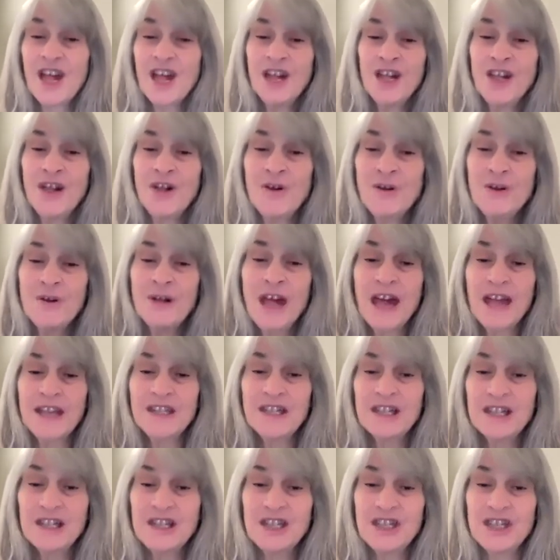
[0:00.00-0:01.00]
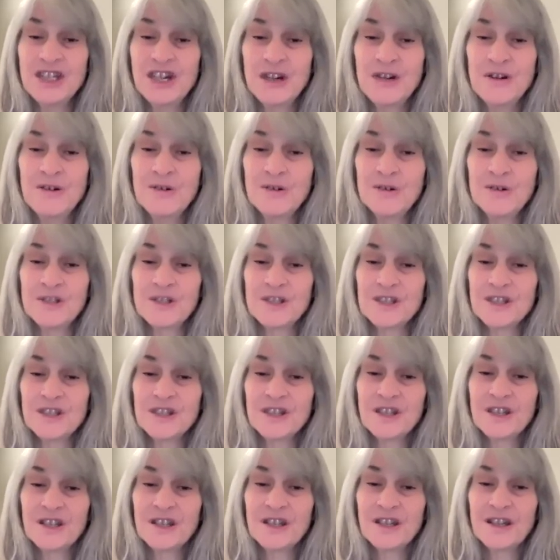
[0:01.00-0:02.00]
You get to choose
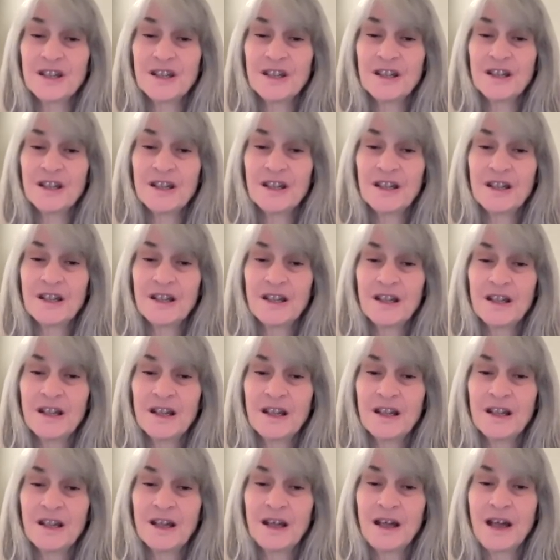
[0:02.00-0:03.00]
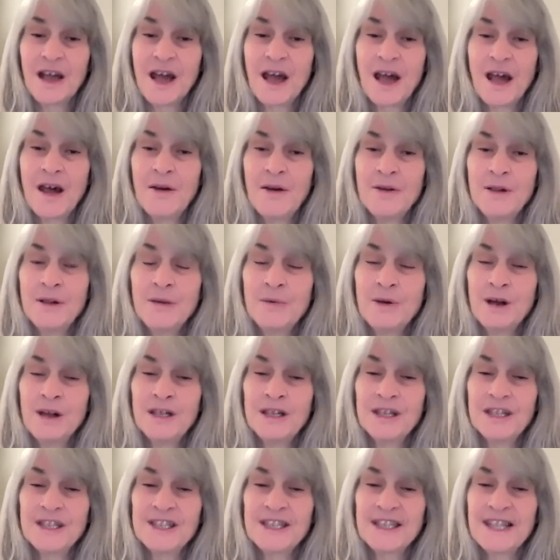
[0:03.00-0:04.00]
how you want
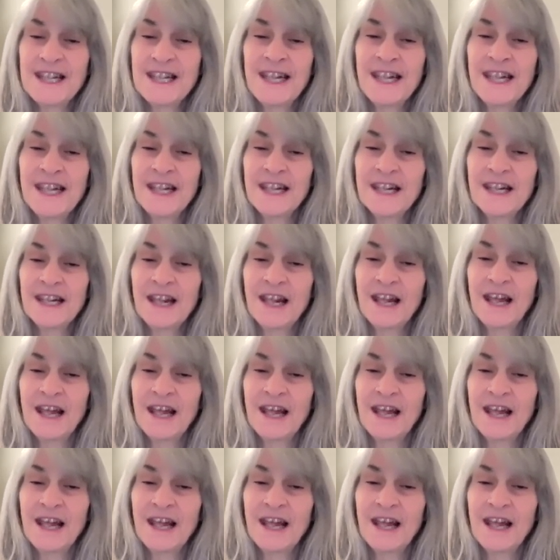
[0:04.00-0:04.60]
to see it,